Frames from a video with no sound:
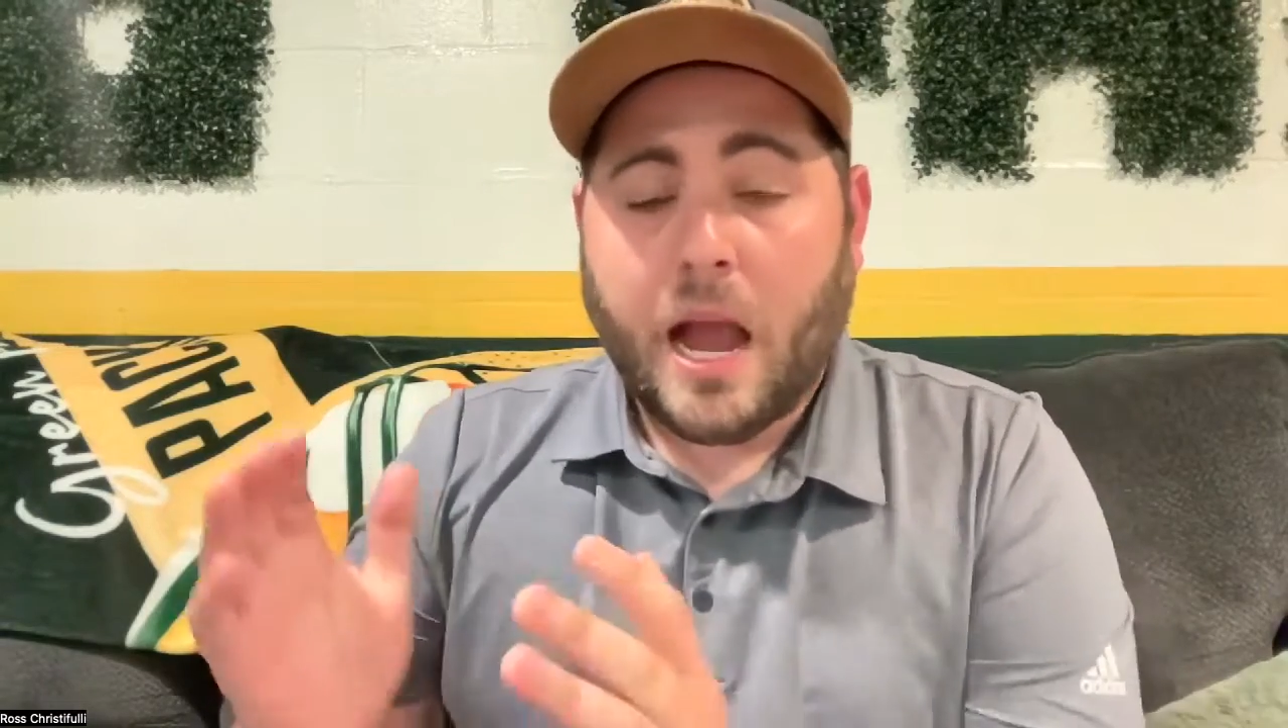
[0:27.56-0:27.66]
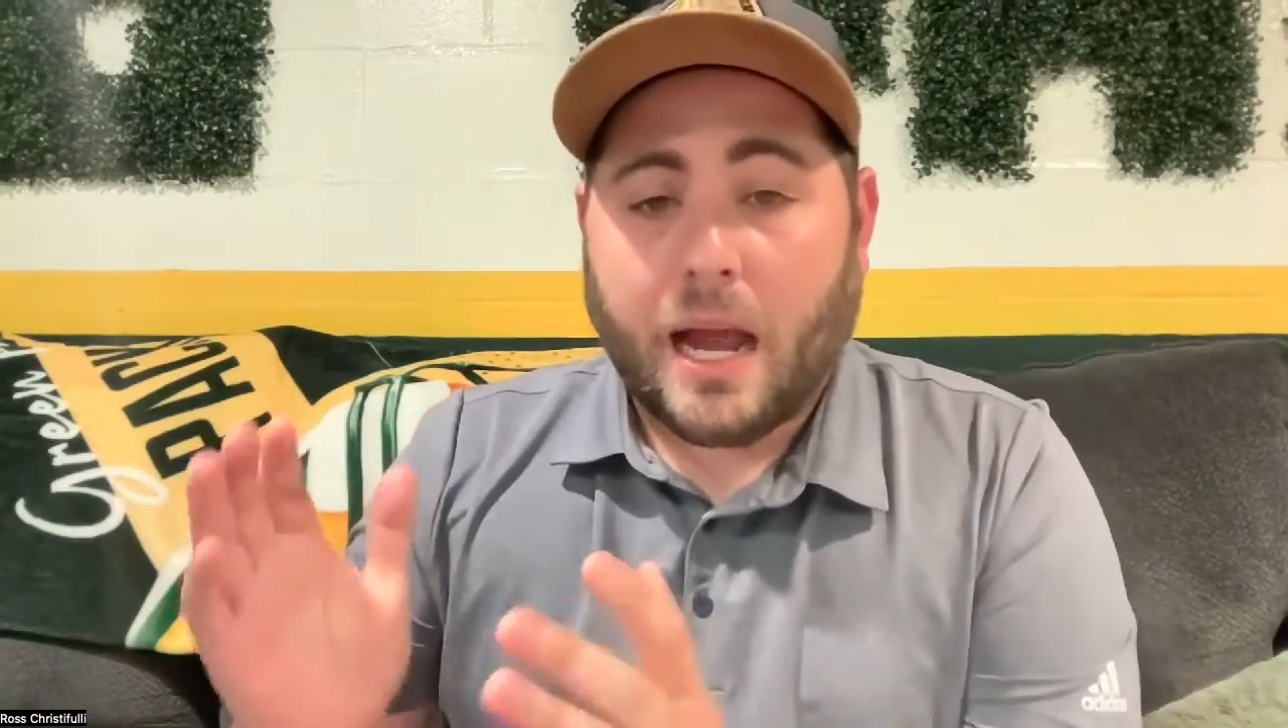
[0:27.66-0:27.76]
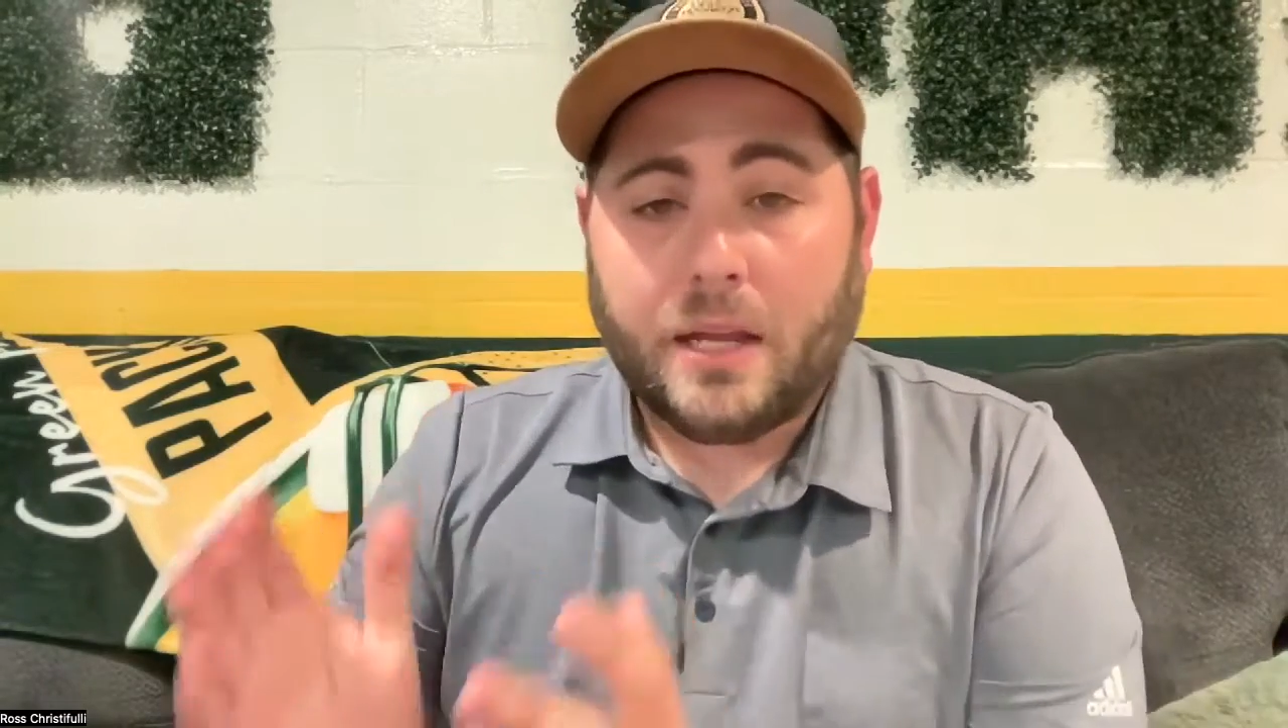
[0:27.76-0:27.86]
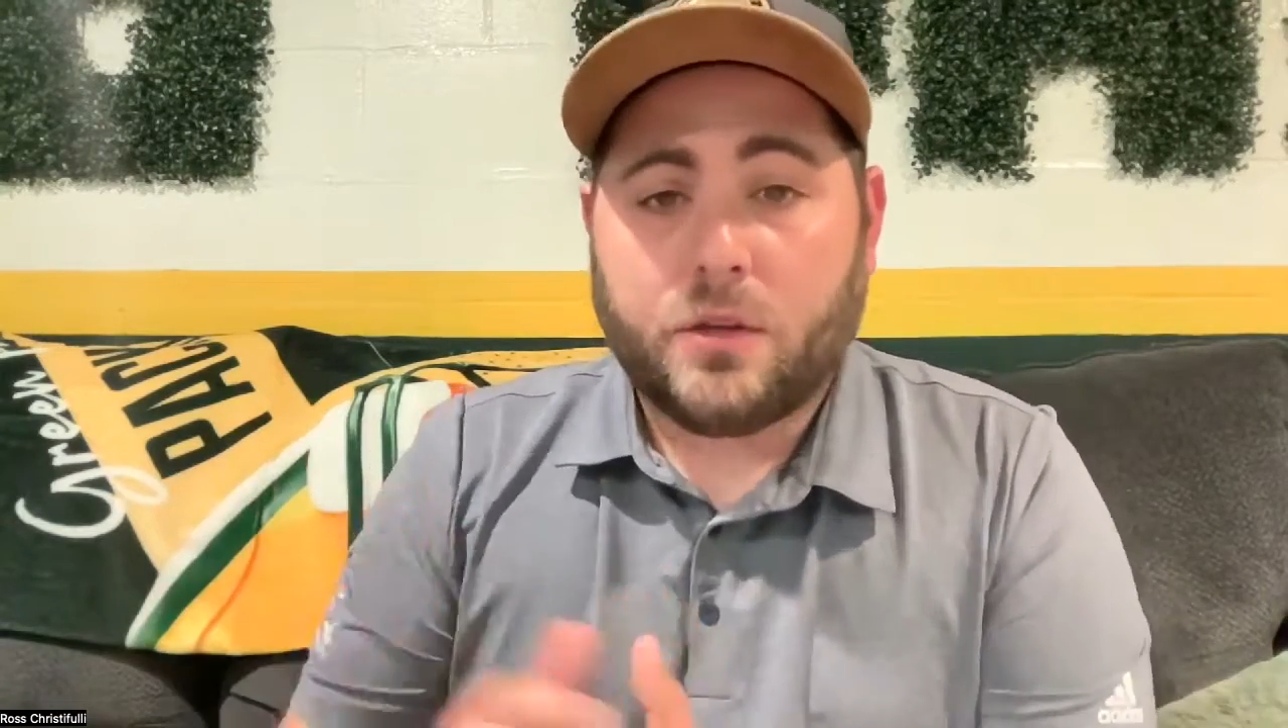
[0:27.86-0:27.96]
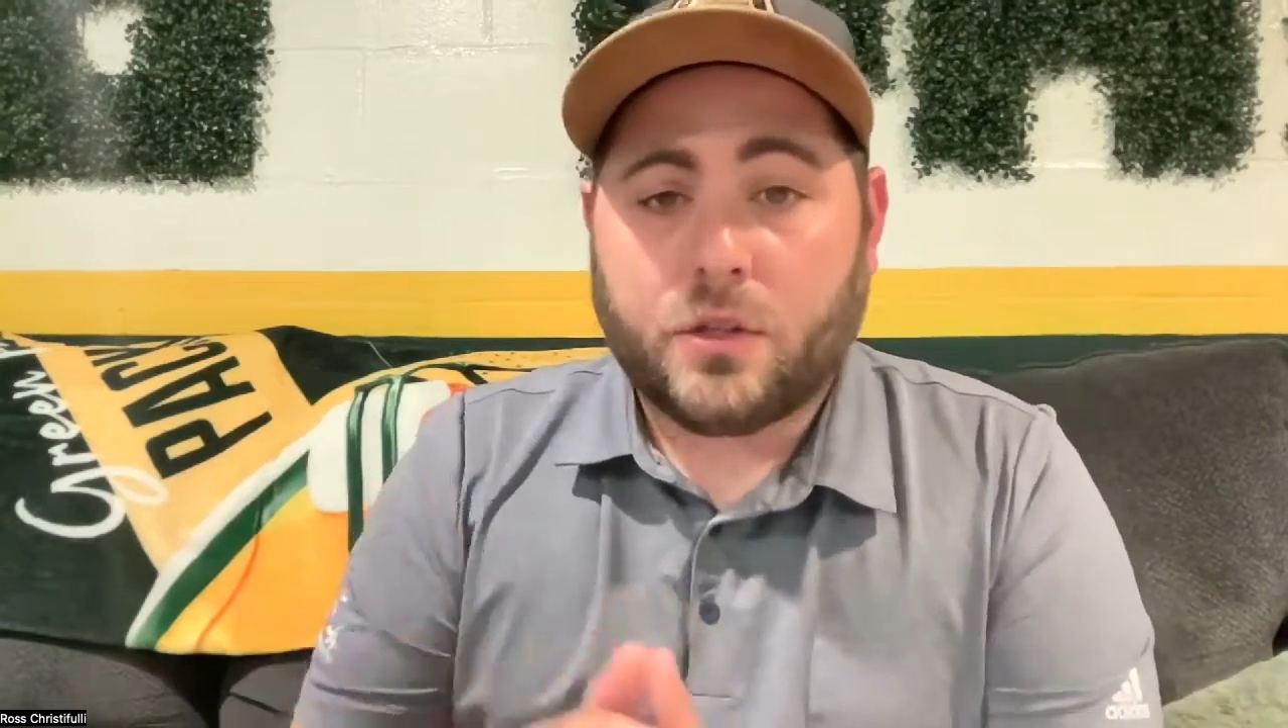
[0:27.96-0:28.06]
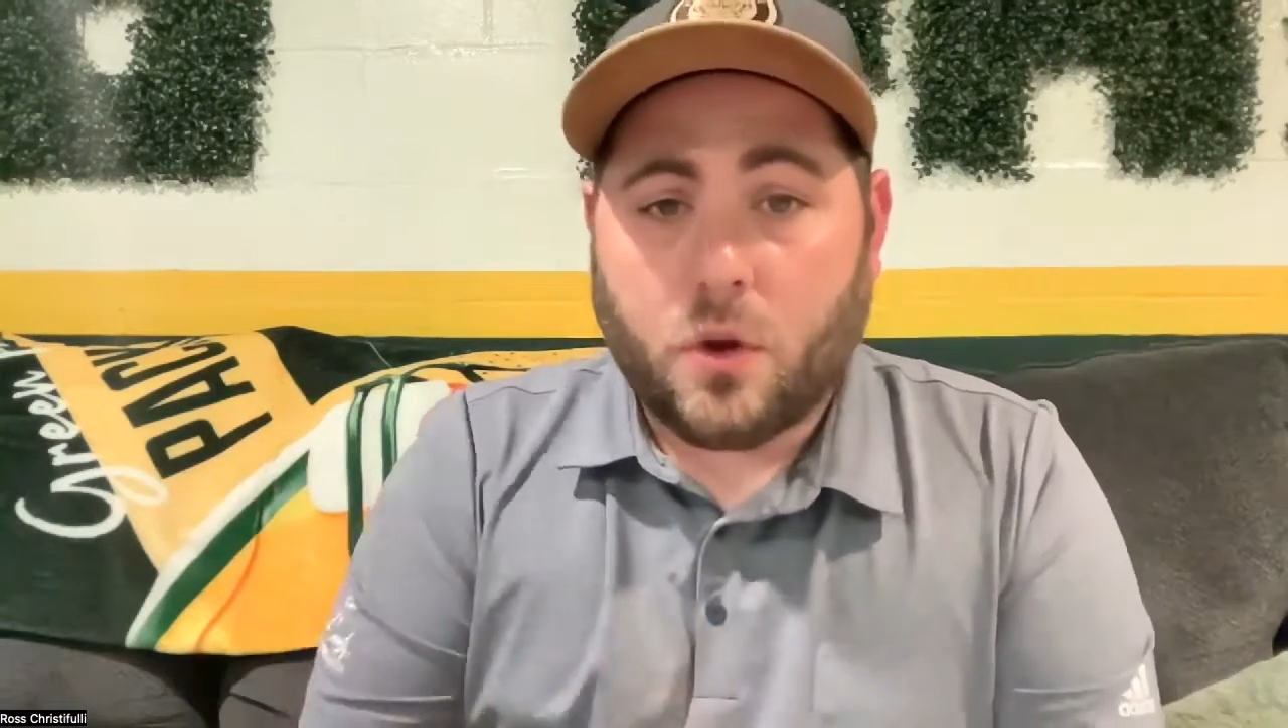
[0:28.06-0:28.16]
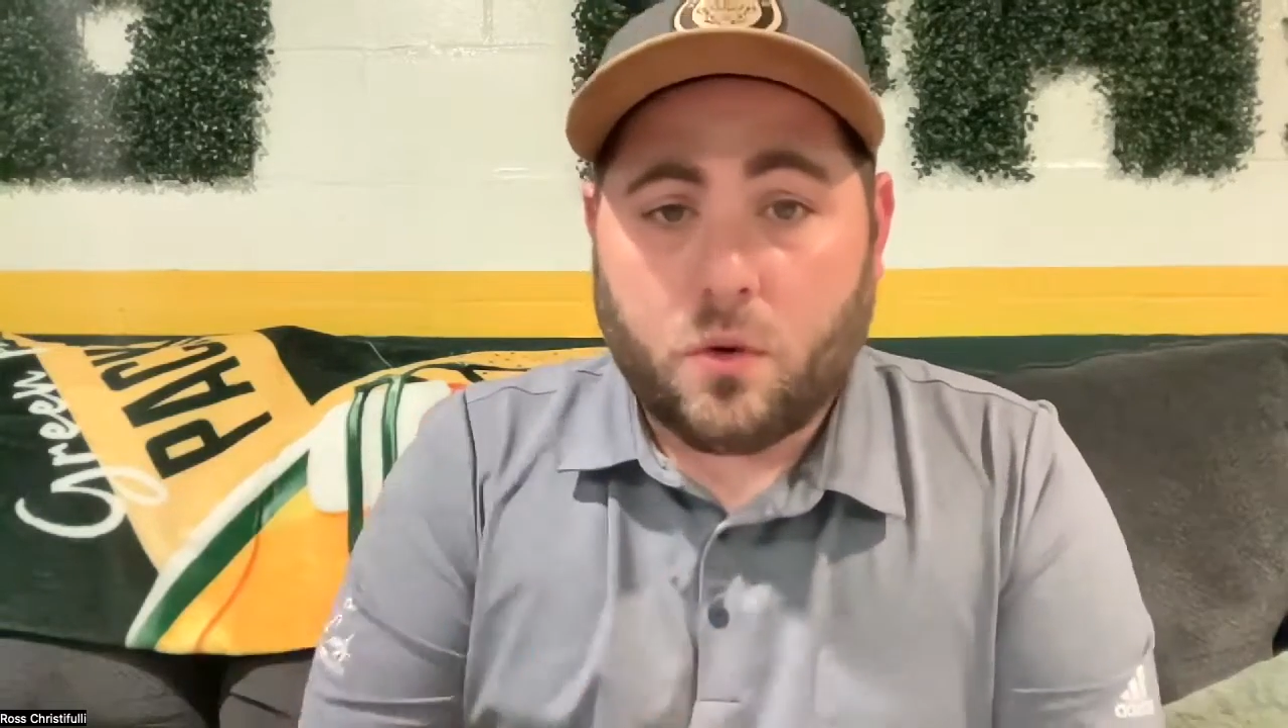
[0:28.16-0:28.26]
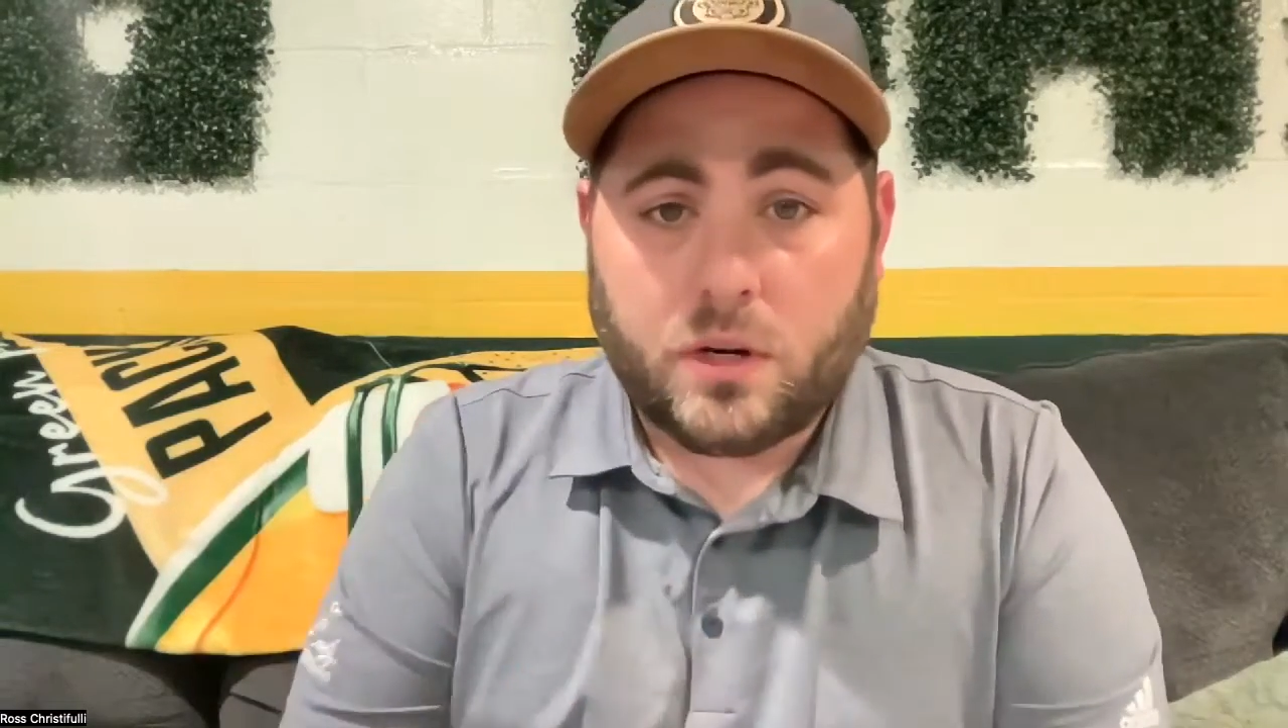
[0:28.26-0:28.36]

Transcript: I used to own